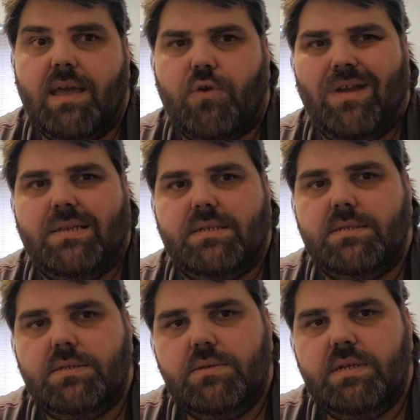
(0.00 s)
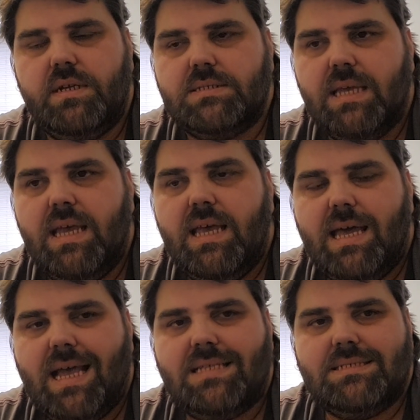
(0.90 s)
that grand in 2 years,
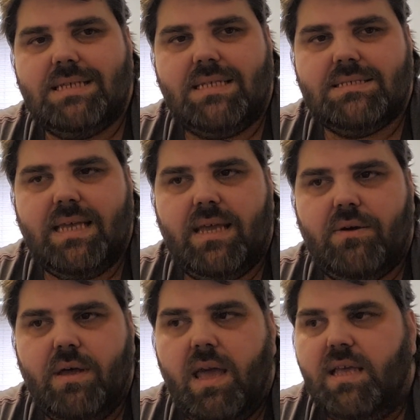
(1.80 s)
and set sail.